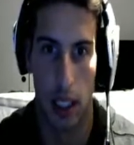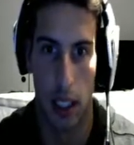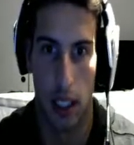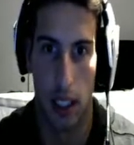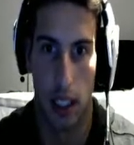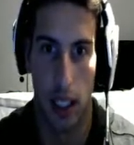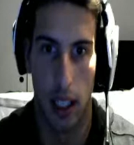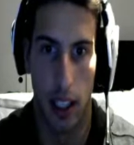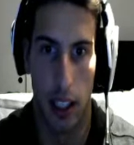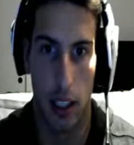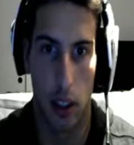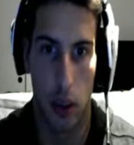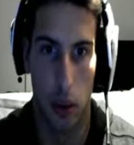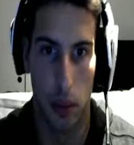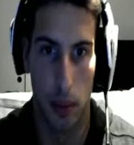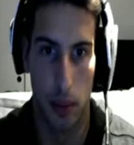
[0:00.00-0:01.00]

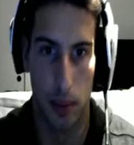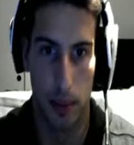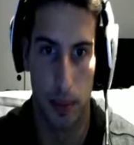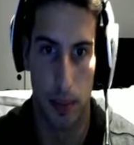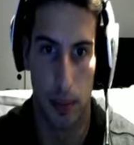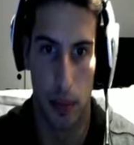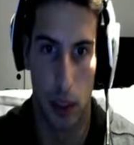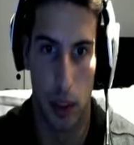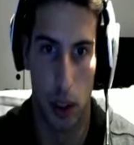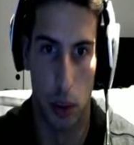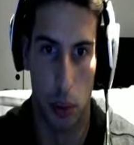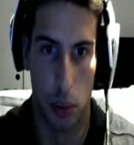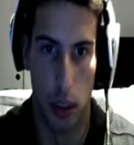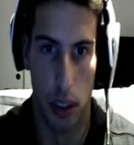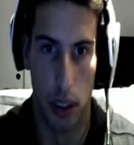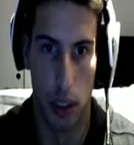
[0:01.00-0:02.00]
Eiko, you
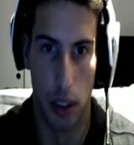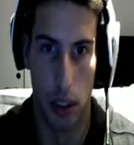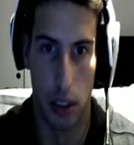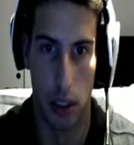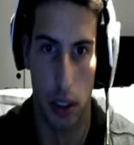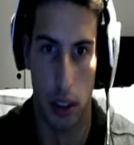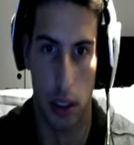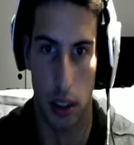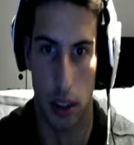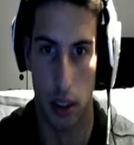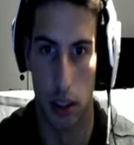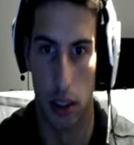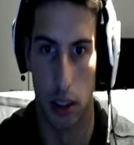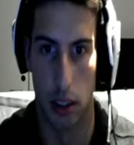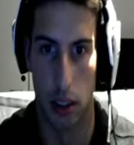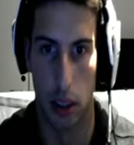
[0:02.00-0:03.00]
will
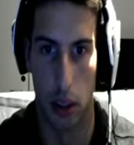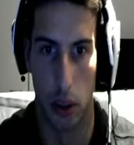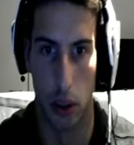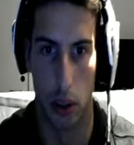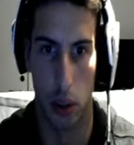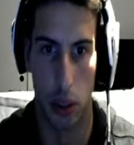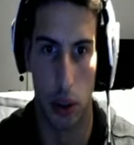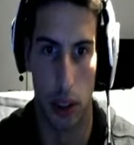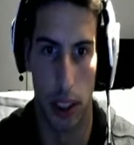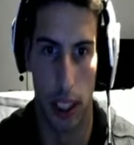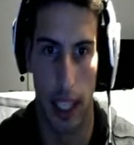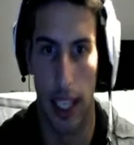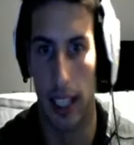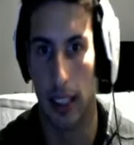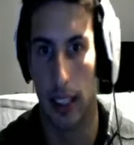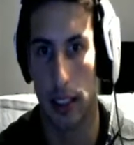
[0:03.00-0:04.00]
go dual
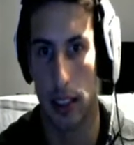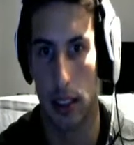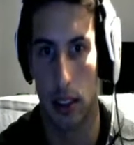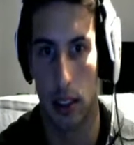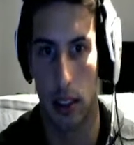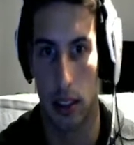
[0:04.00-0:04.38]
cast